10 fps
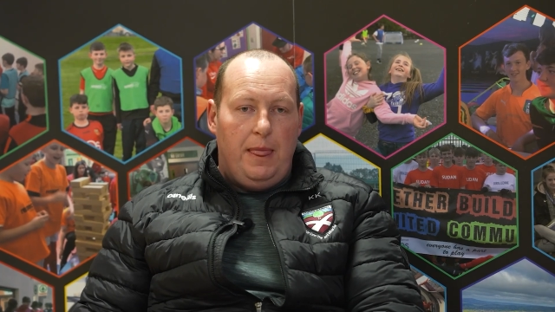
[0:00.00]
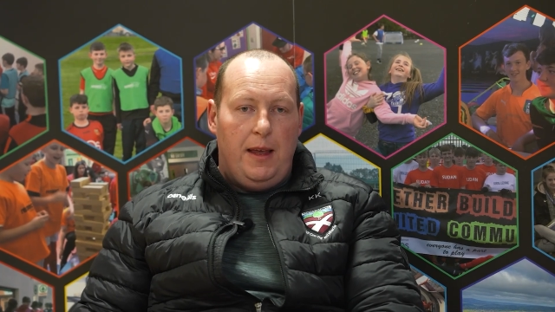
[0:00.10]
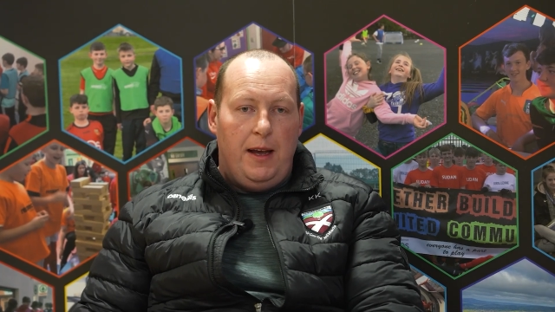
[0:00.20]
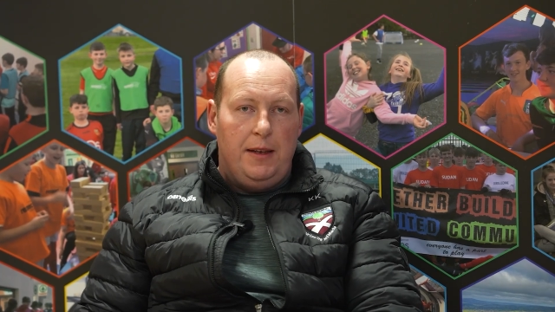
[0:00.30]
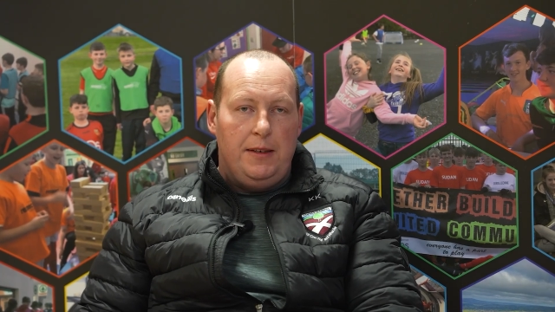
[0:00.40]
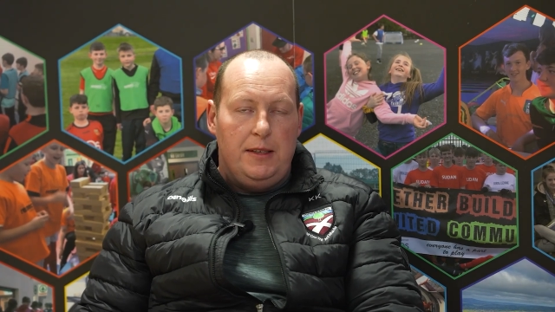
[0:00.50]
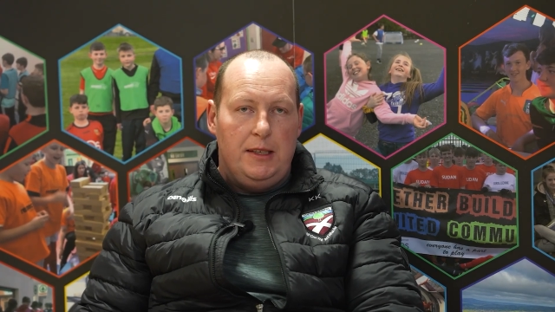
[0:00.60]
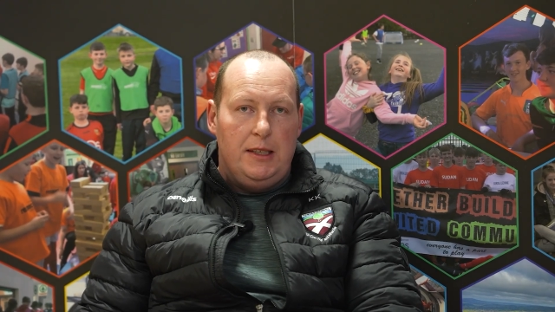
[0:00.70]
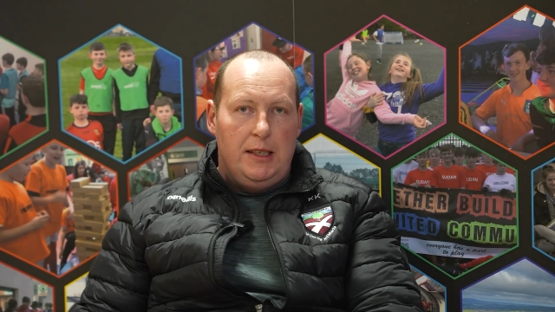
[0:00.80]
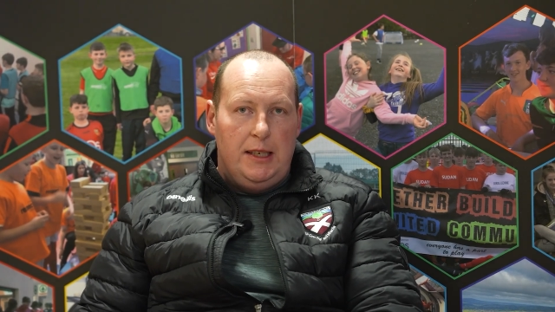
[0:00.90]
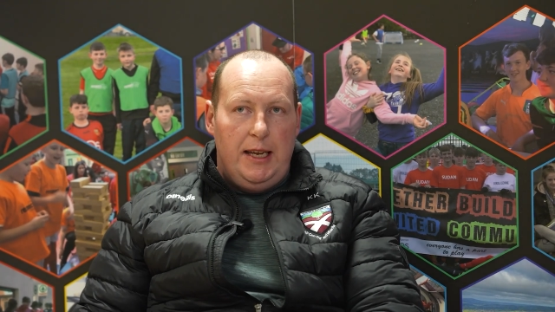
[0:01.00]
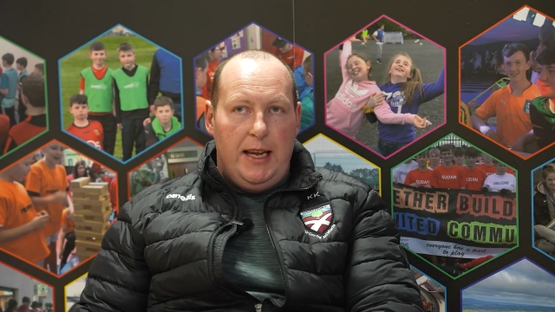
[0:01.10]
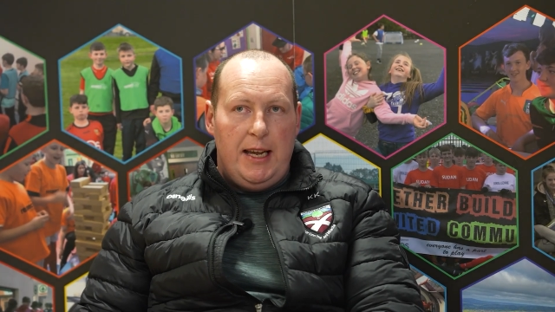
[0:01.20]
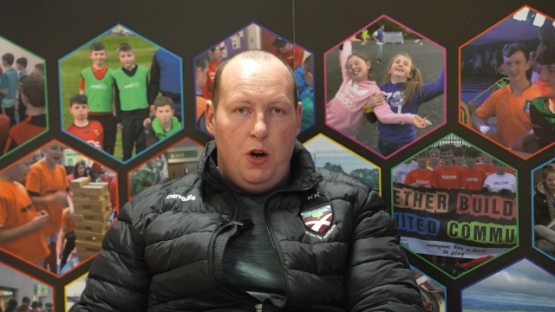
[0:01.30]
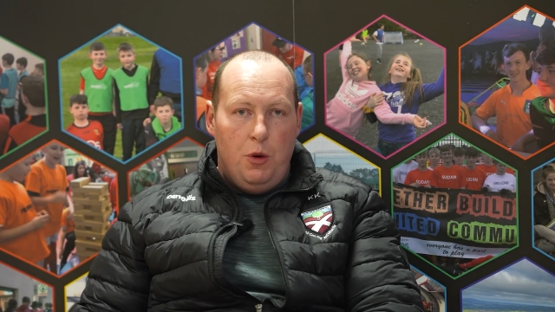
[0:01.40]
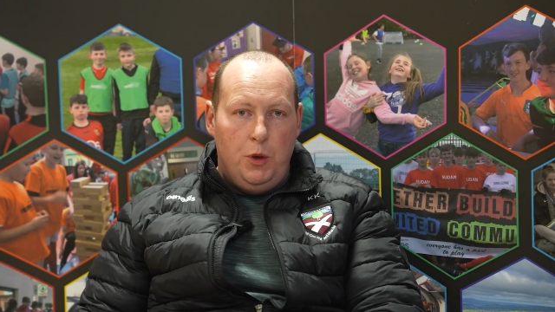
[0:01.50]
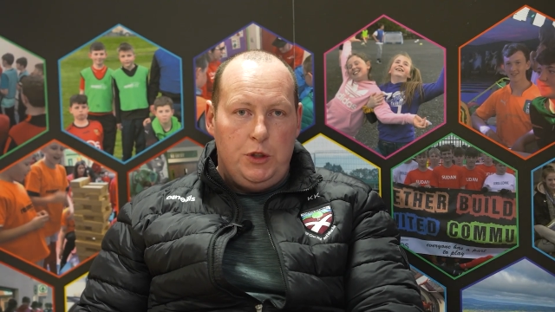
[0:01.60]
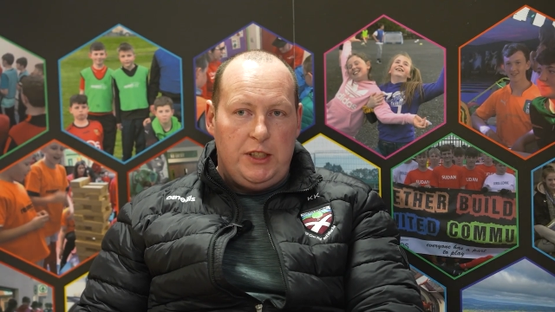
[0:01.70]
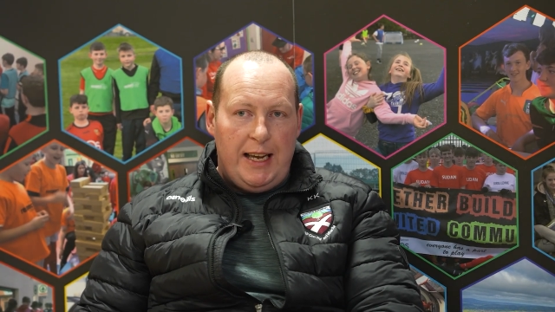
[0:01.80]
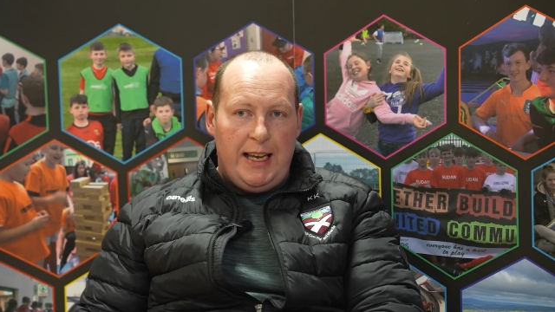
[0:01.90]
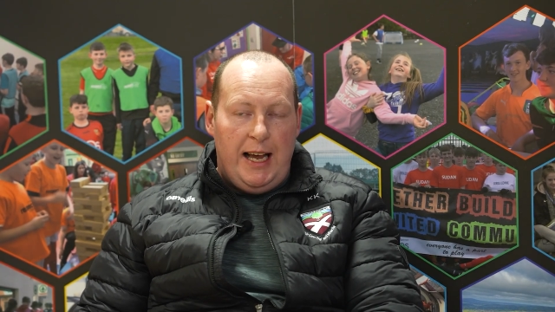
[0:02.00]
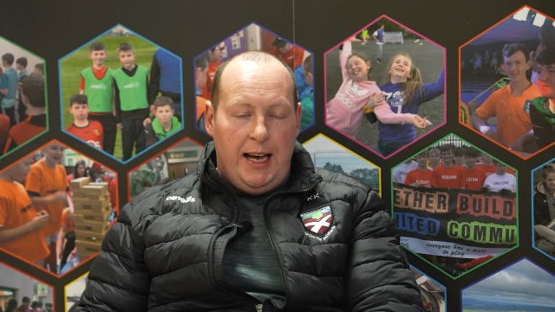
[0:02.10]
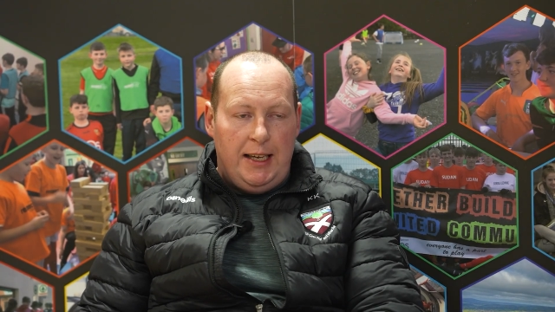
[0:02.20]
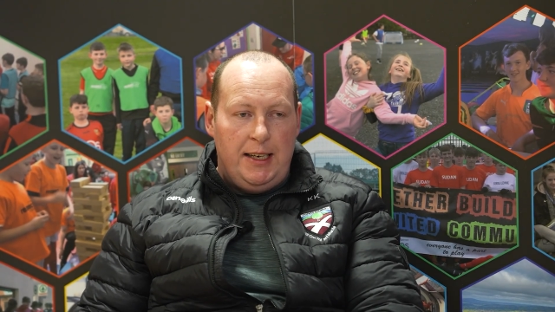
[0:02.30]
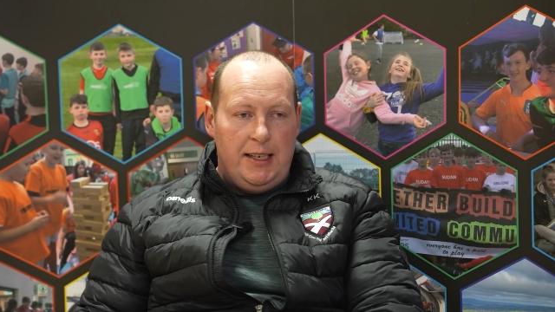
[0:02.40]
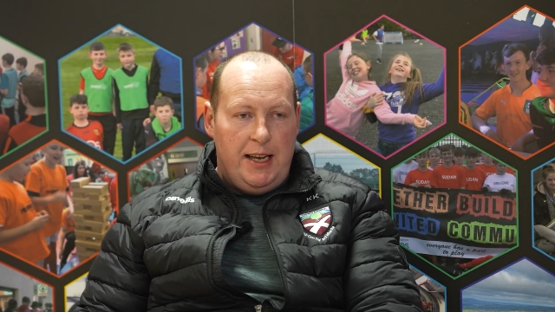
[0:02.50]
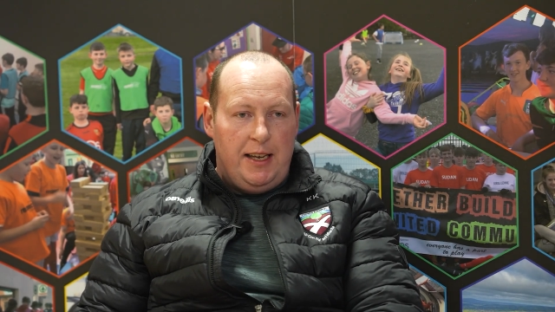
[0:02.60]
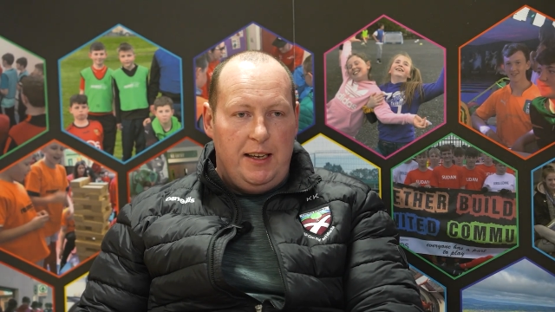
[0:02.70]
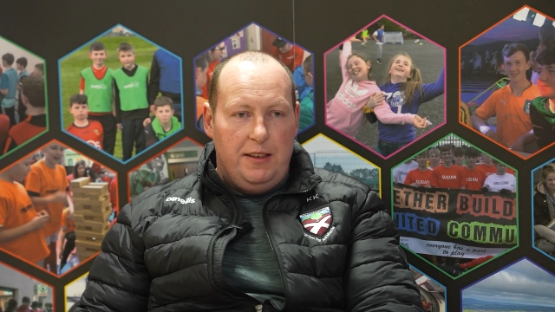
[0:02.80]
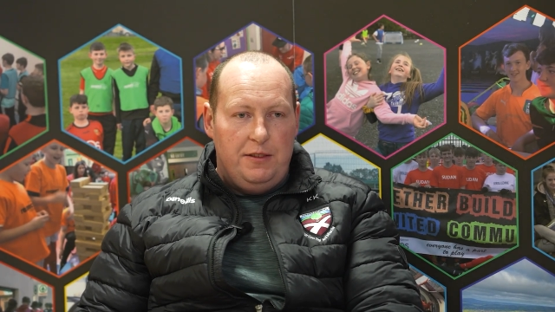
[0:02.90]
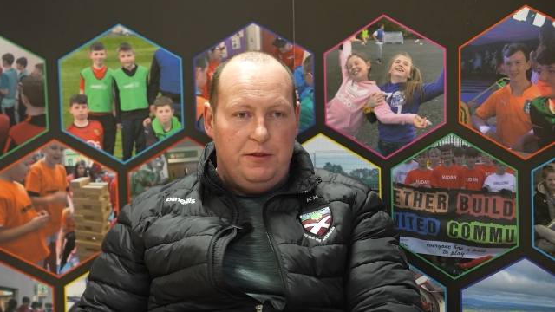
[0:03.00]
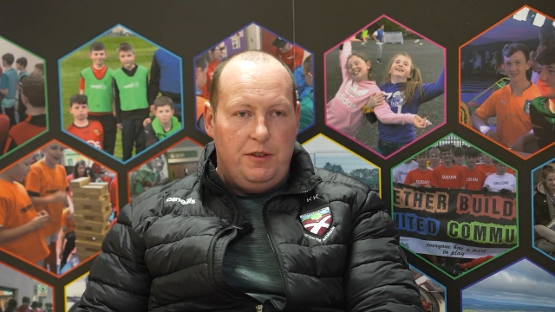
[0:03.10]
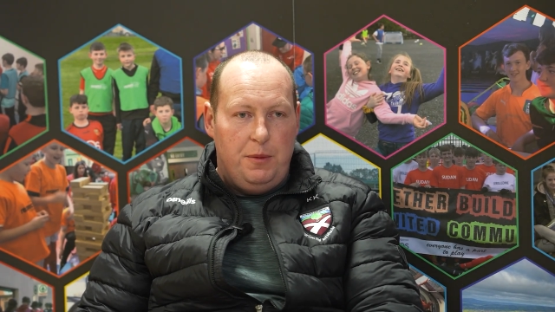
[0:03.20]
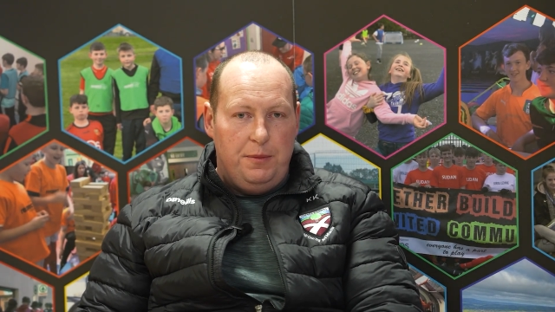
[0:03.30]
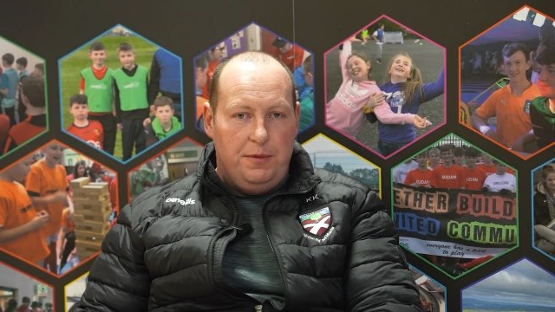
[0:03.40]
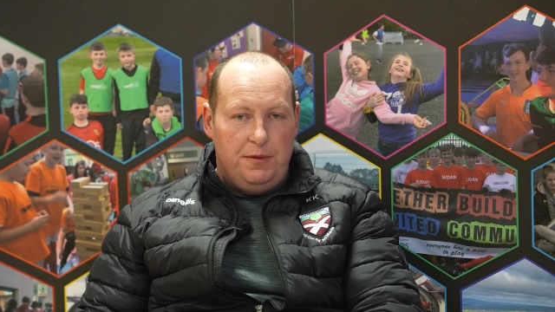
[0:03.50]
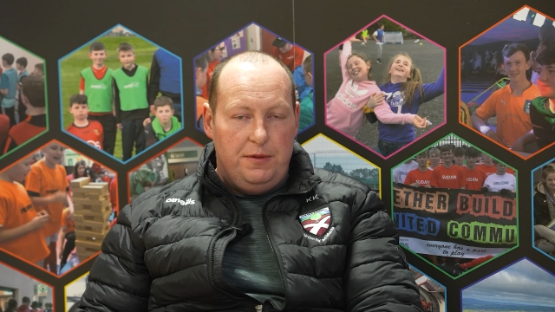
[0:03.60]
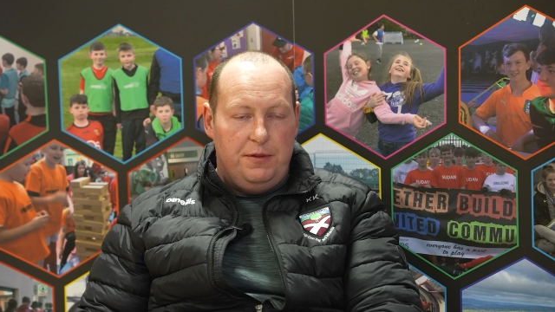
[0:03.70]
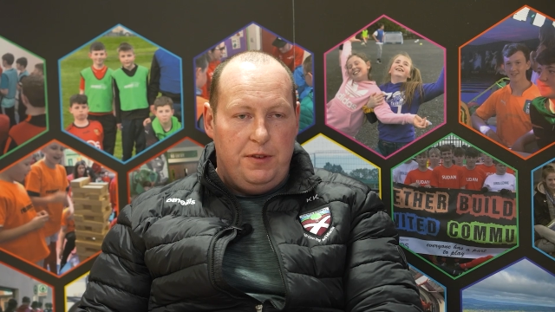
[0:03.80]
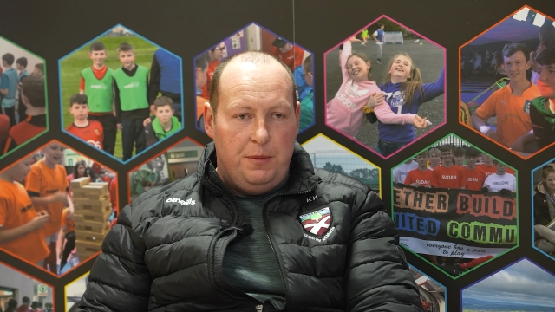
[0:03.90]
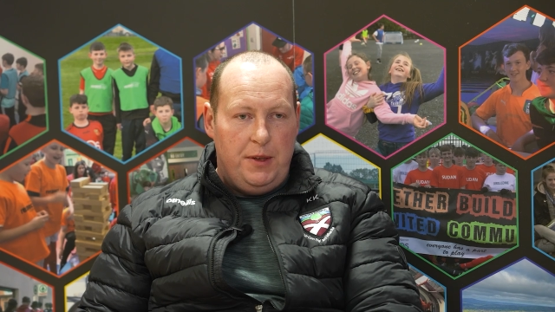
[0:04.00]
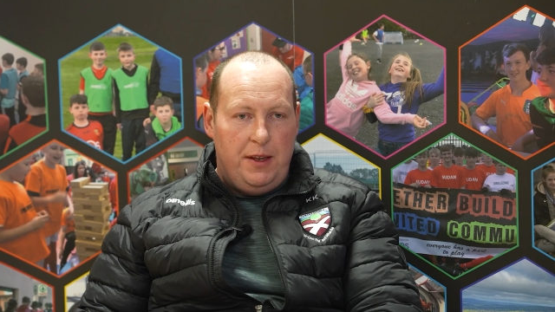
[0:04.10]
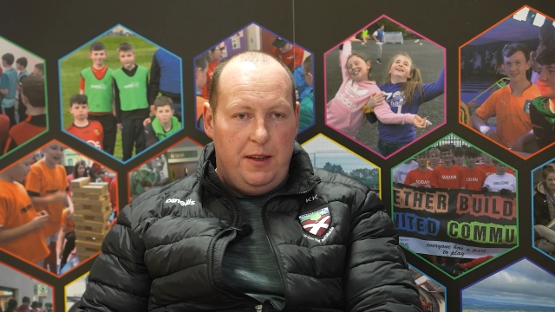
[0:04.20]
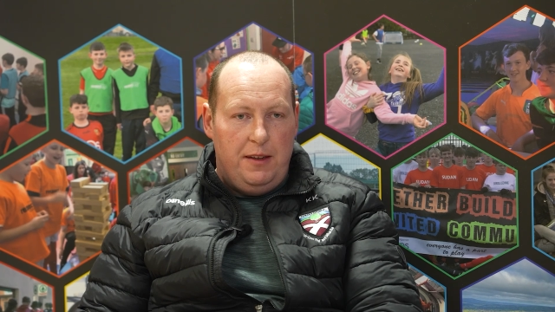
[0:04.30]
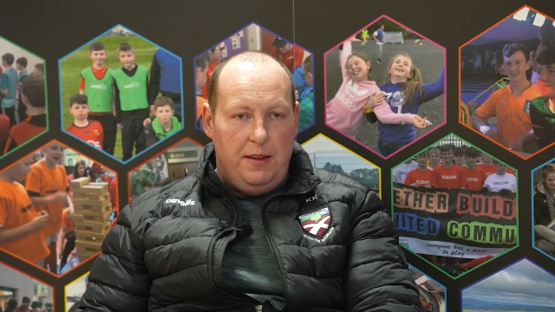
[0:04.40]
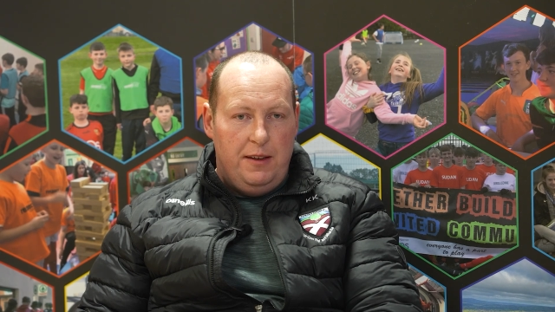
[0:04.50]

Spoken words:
and he almost single-handedly from the